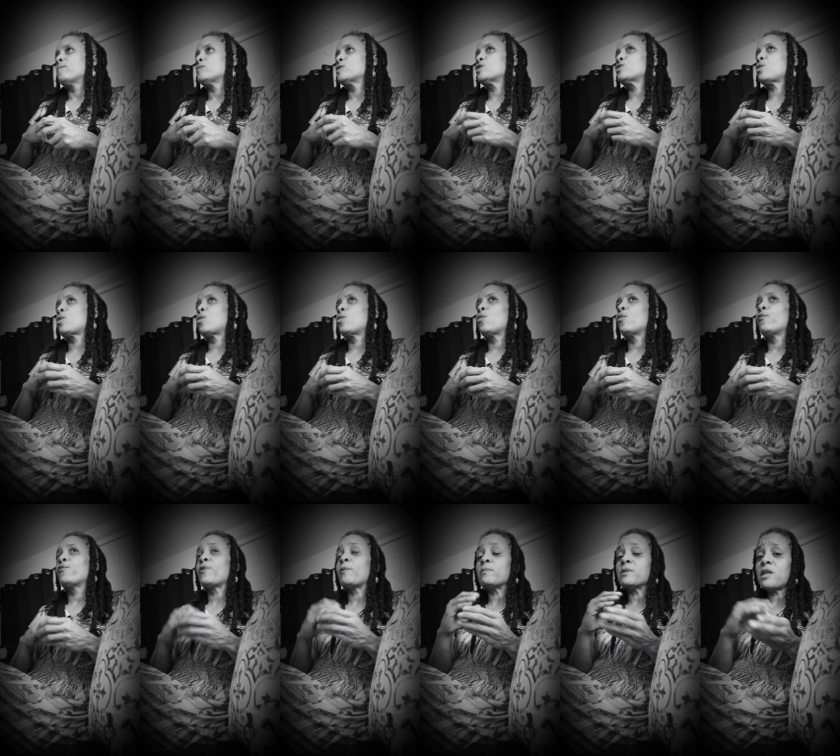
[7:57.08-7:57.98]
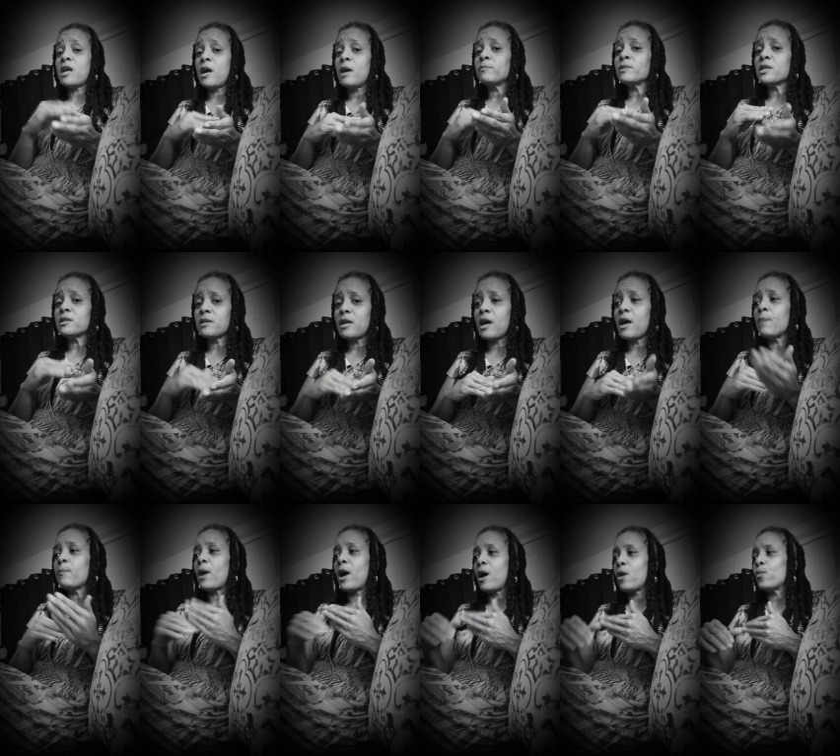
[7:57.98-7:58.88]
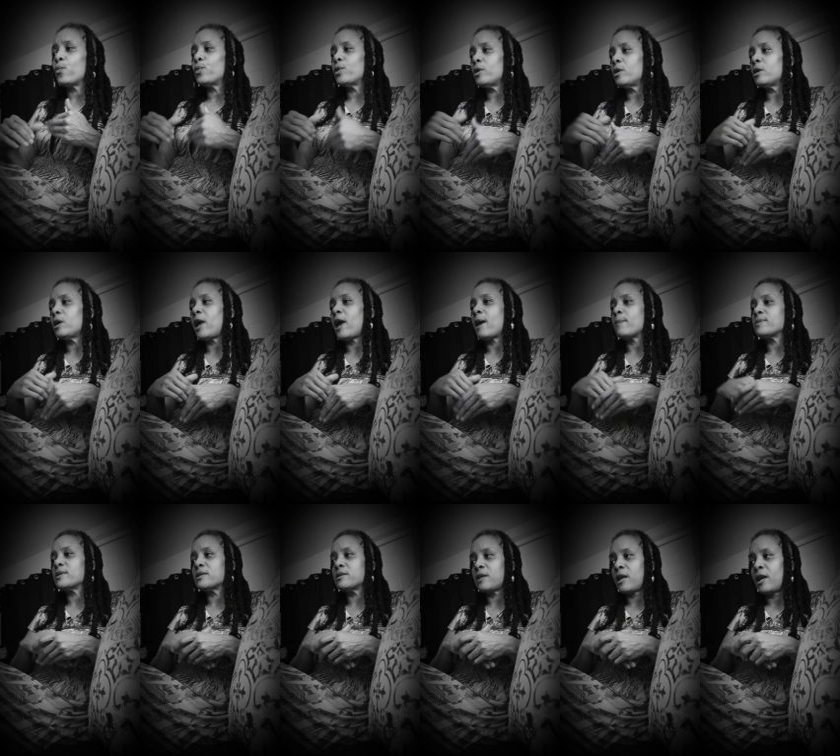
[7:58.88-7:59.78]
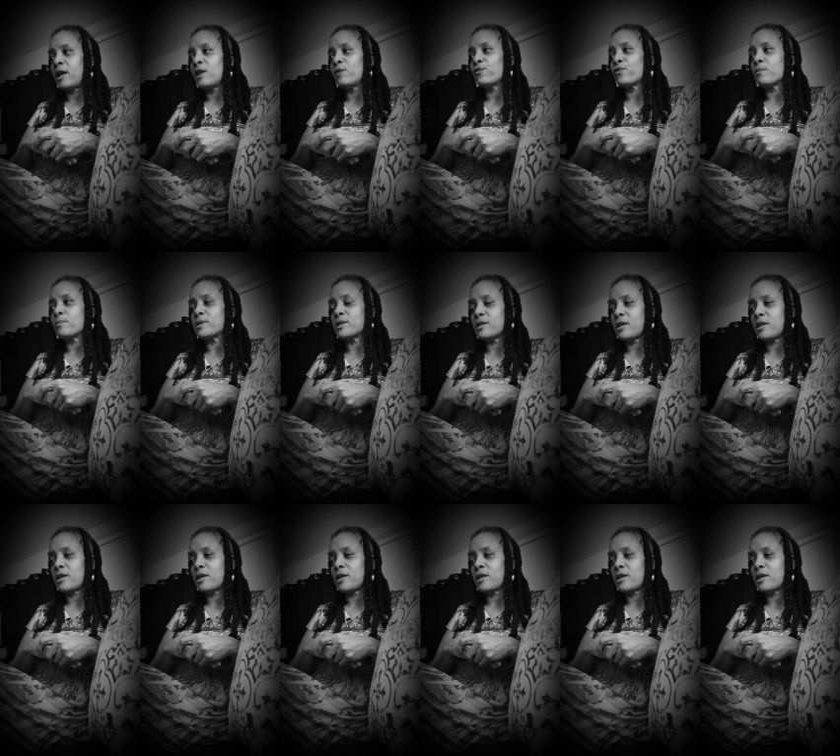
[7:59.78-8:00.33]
So from time to time, I will abstain from